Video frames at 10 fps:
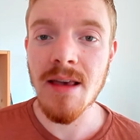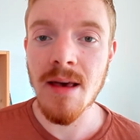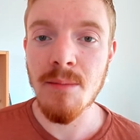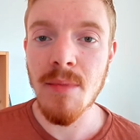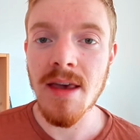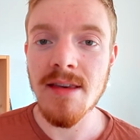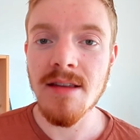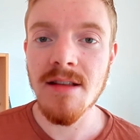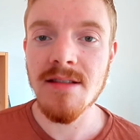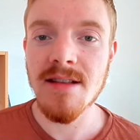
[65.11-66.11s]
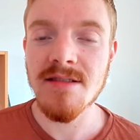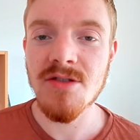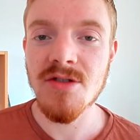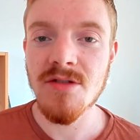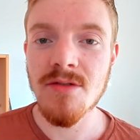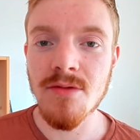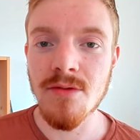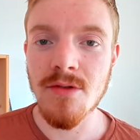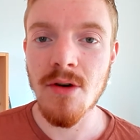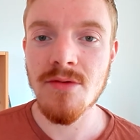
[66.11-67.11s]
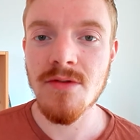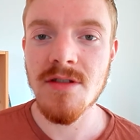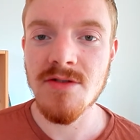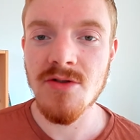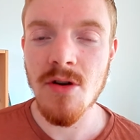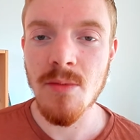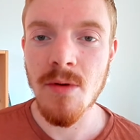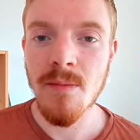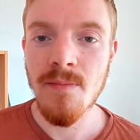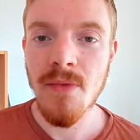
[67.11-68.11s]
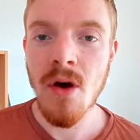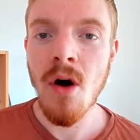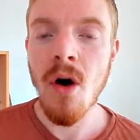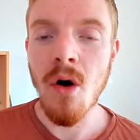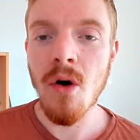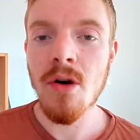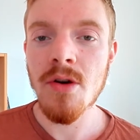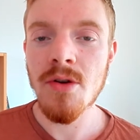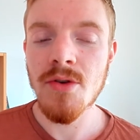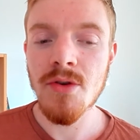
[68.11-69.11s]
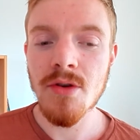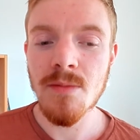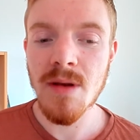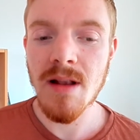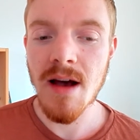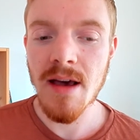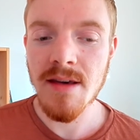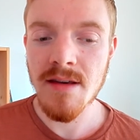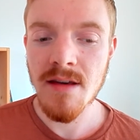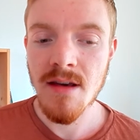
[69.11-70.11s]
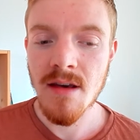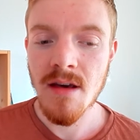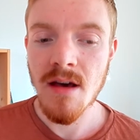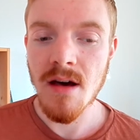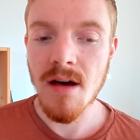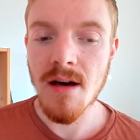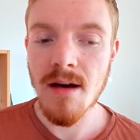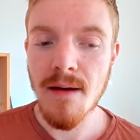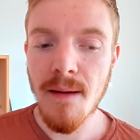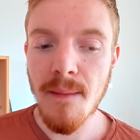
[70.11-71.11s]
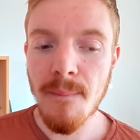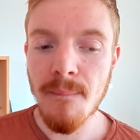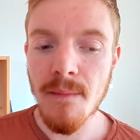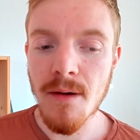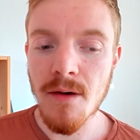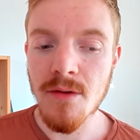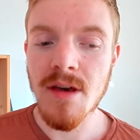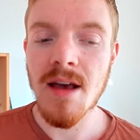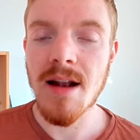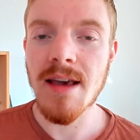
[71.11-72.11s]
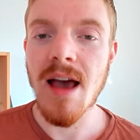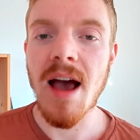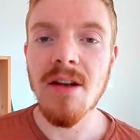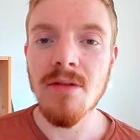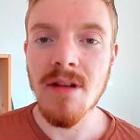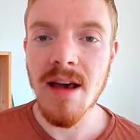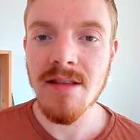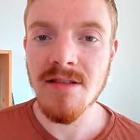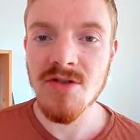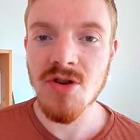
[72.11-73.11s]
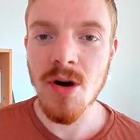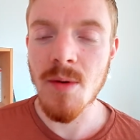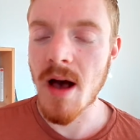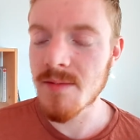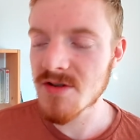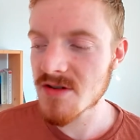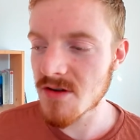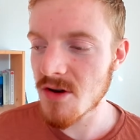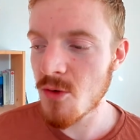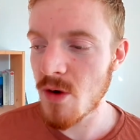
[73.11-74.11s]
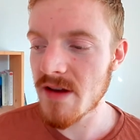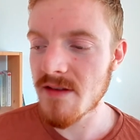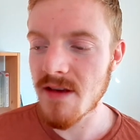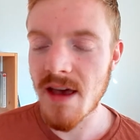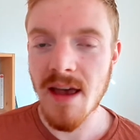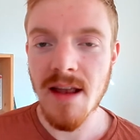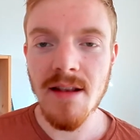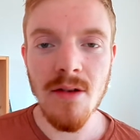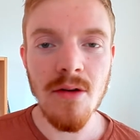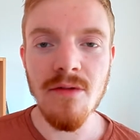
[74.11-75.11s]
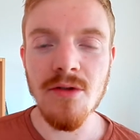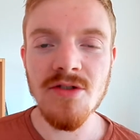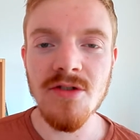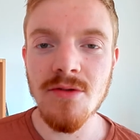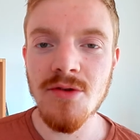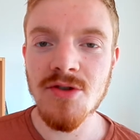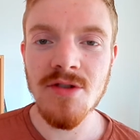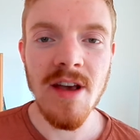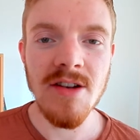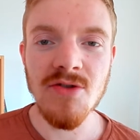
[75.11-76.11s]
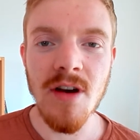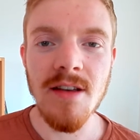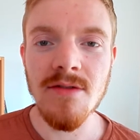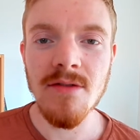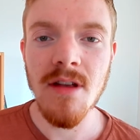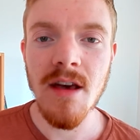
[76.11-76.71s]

am making the decision to go to this job. Or you could be like, okay, like I don't like this job, I'm just gonna quit and look for a solution and try to